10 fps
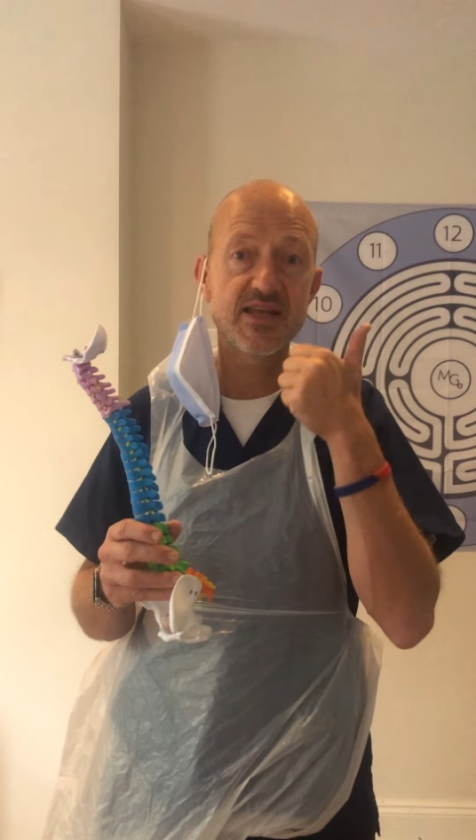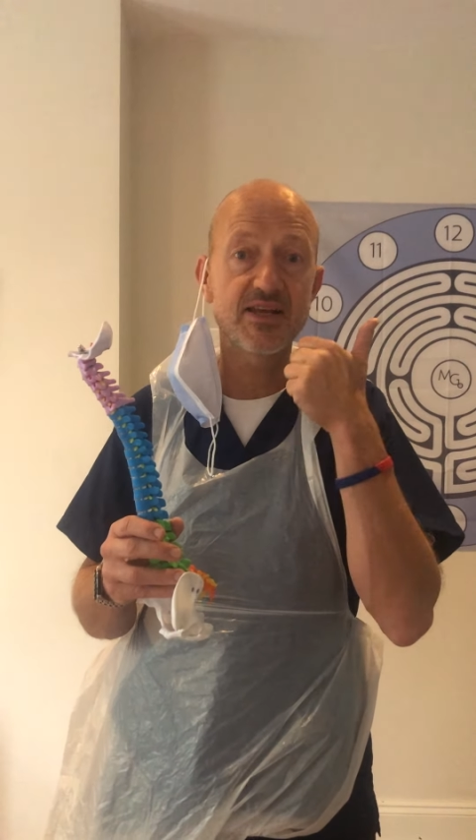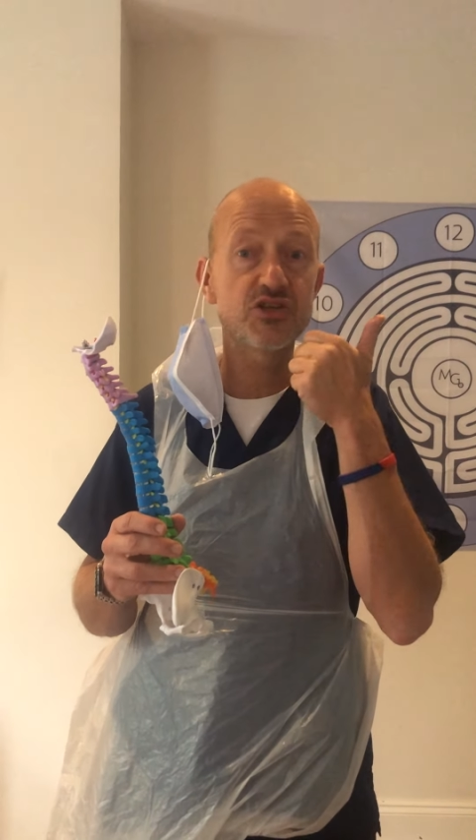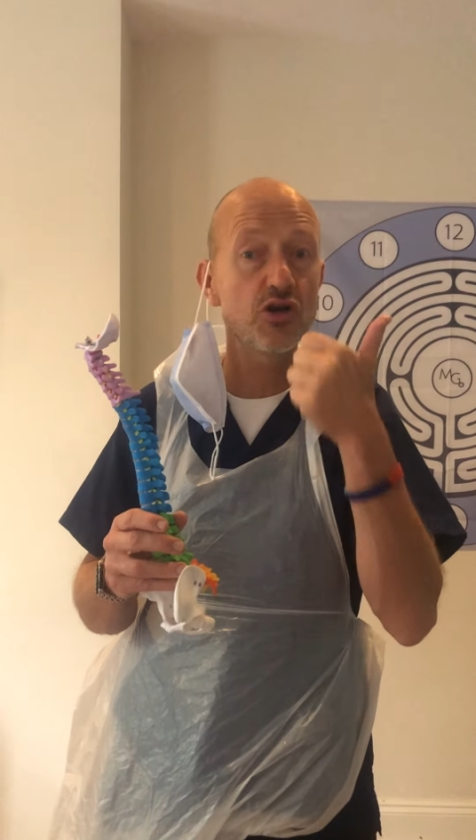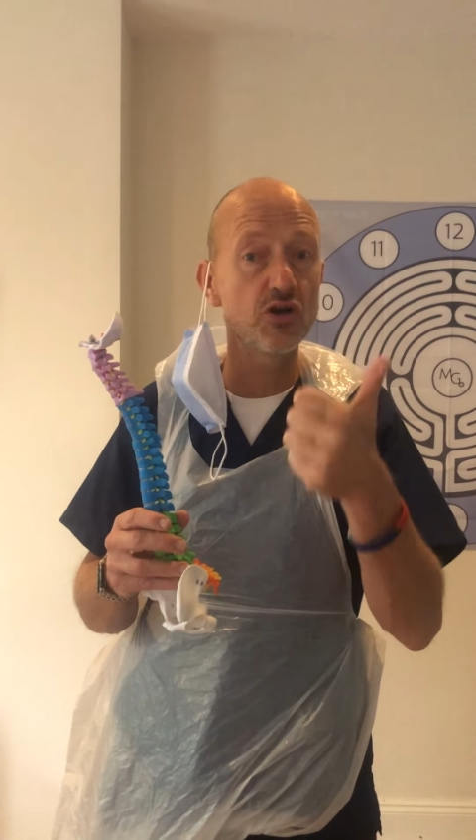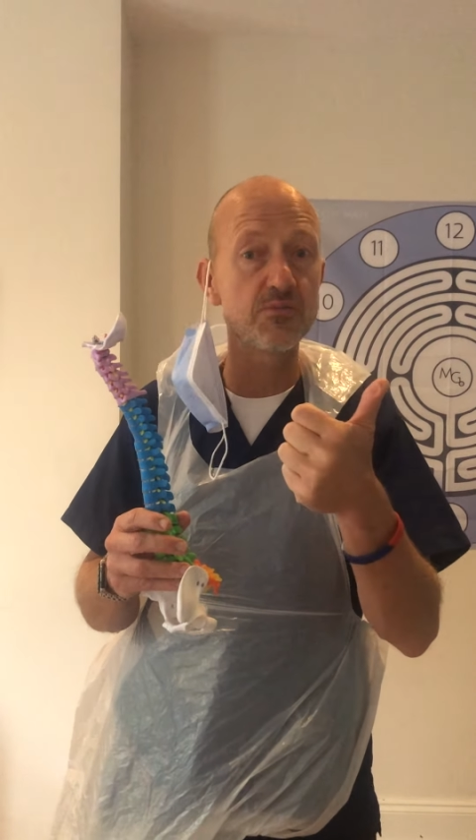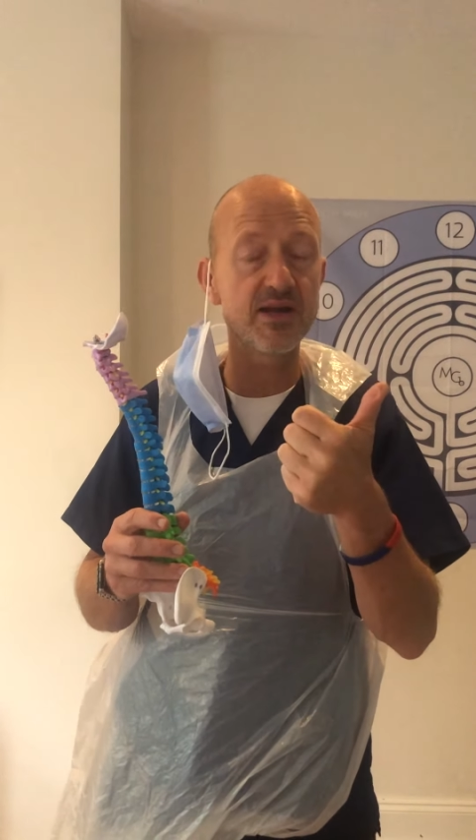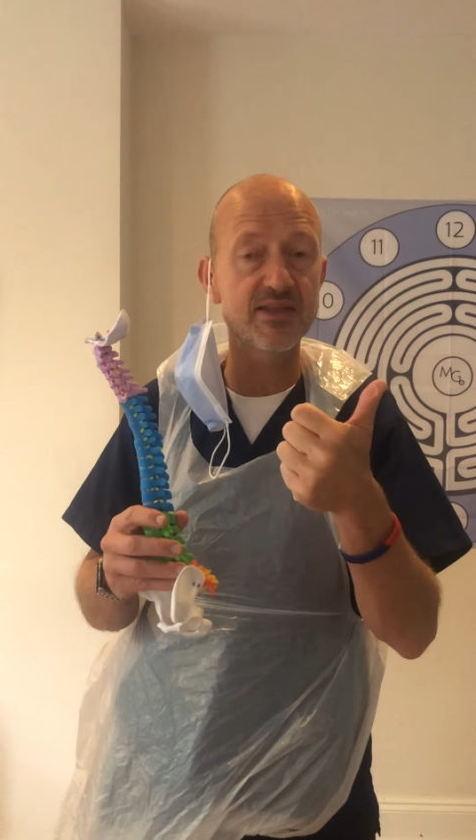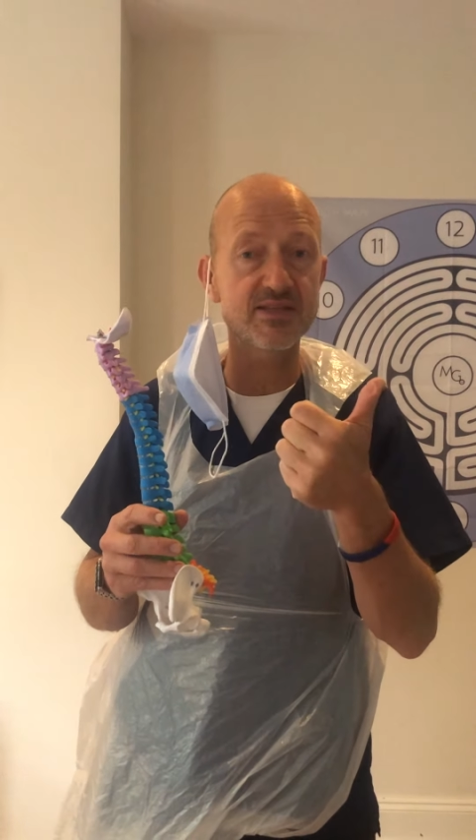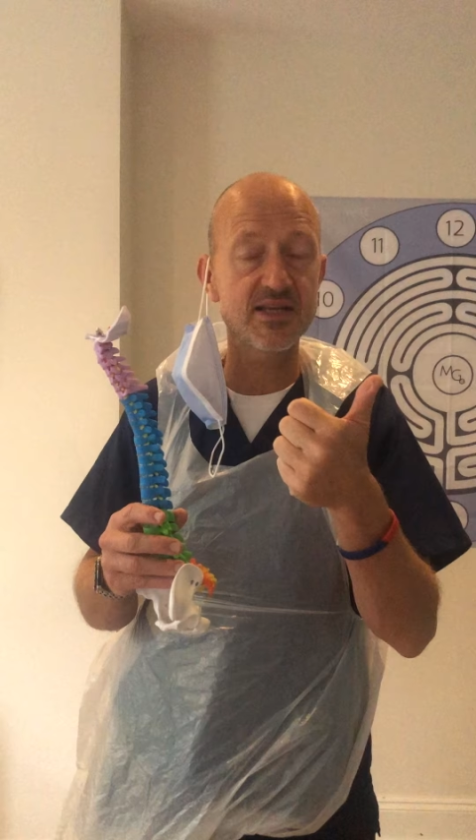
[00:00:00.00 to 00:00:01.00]
Take
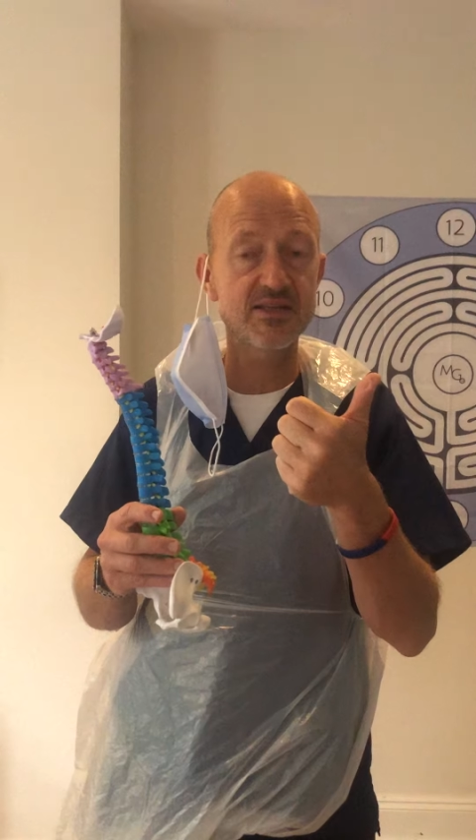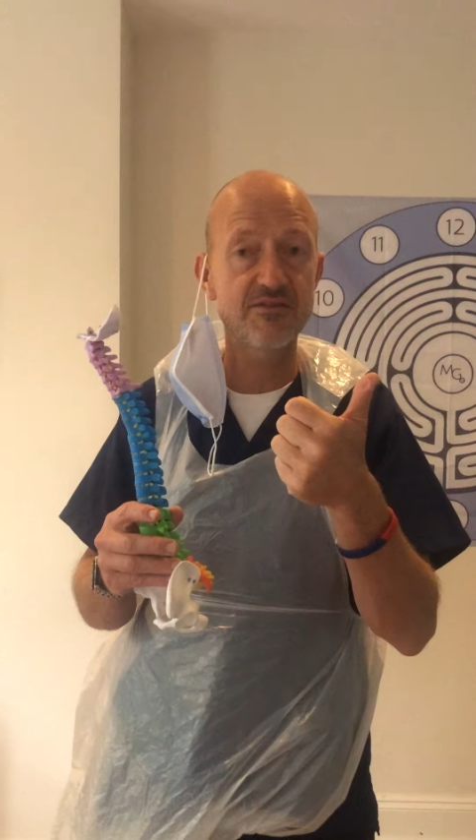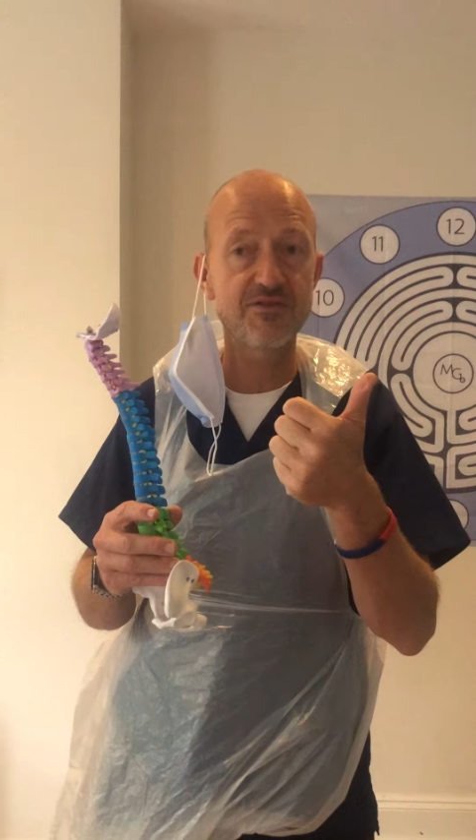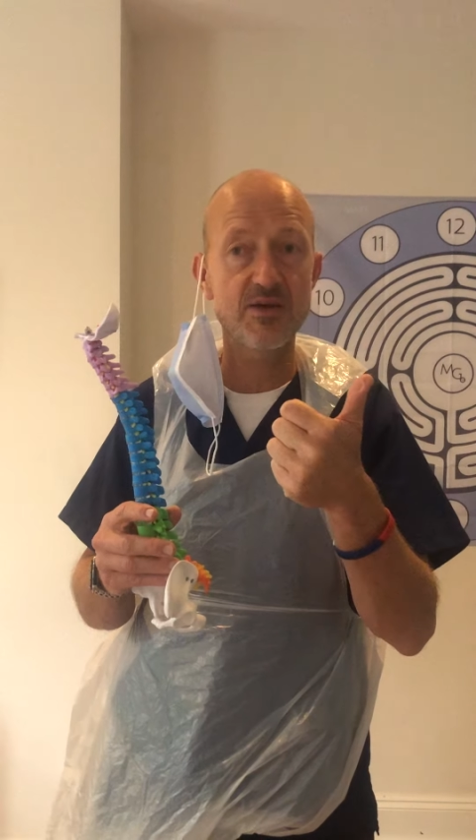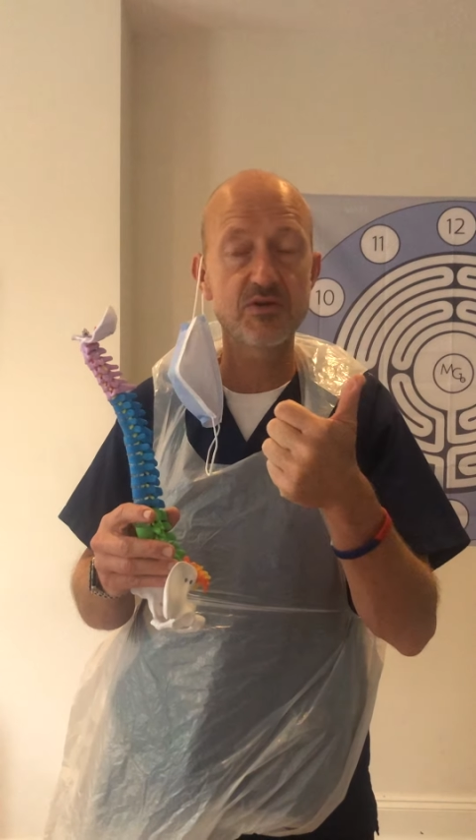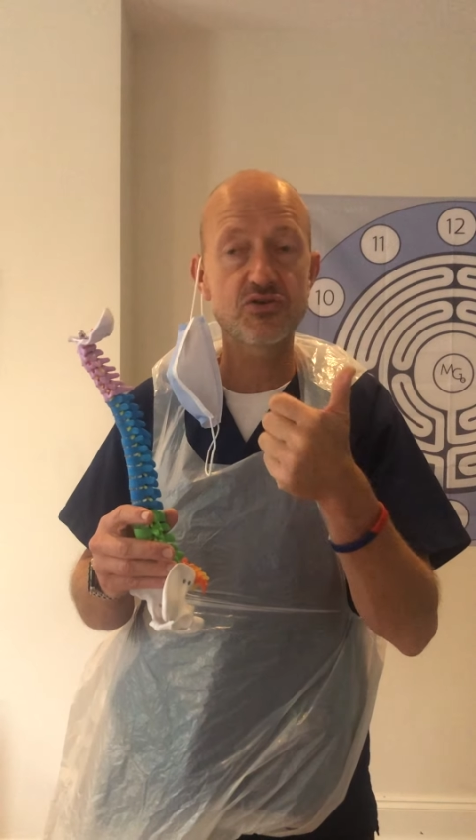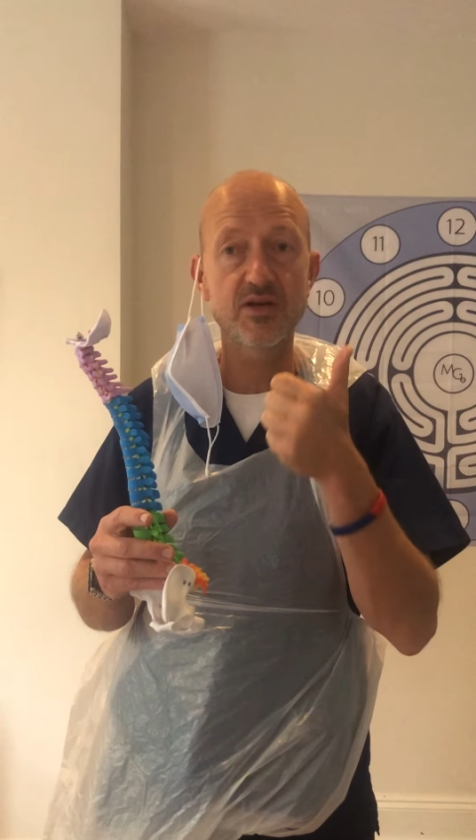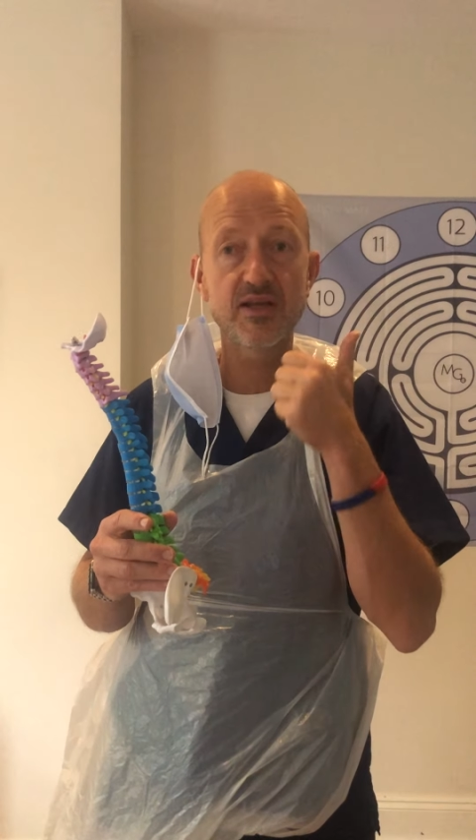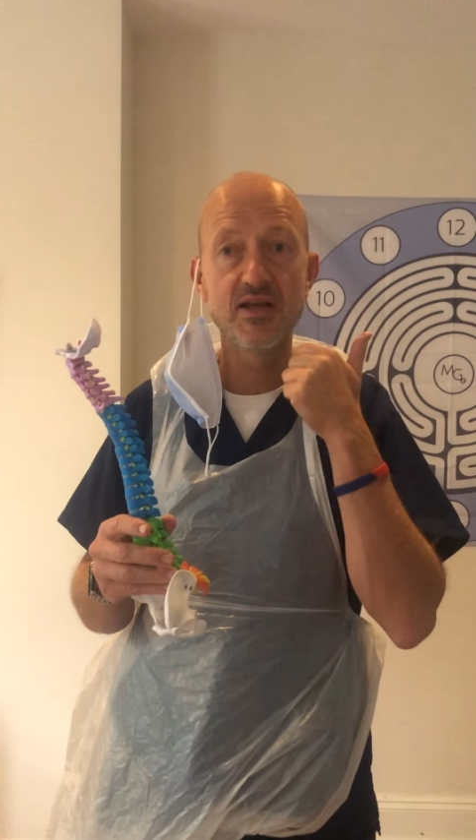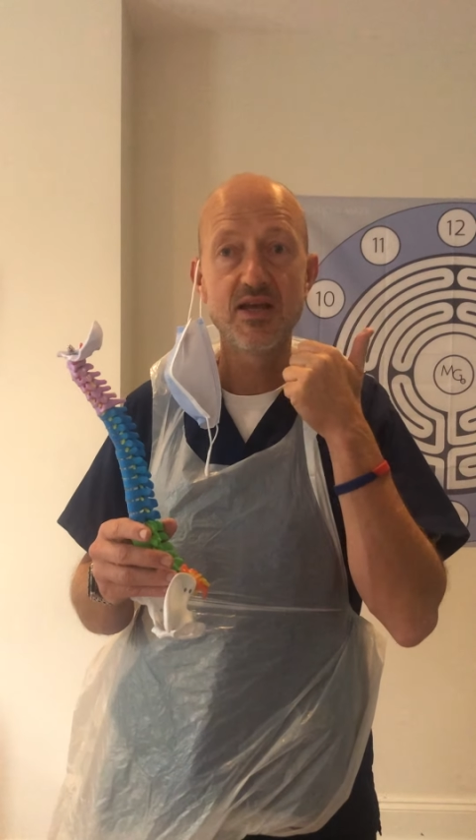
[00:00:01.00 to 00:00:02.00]
turmeric, that's
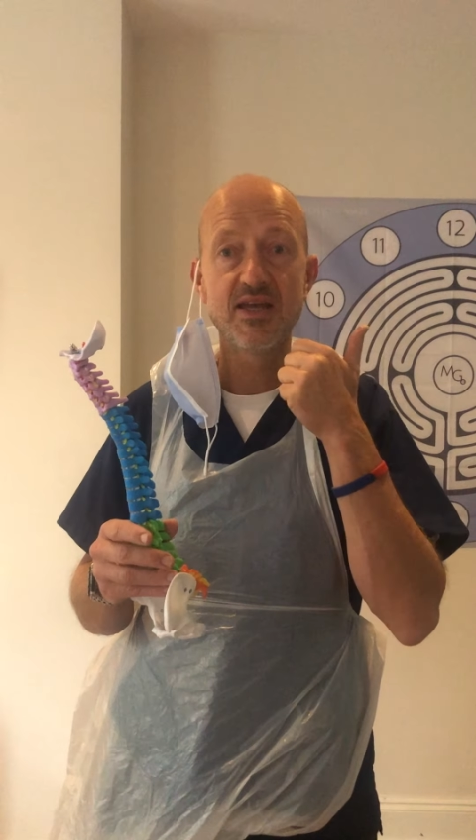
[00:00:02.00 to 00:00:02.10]
anti-inflammatory.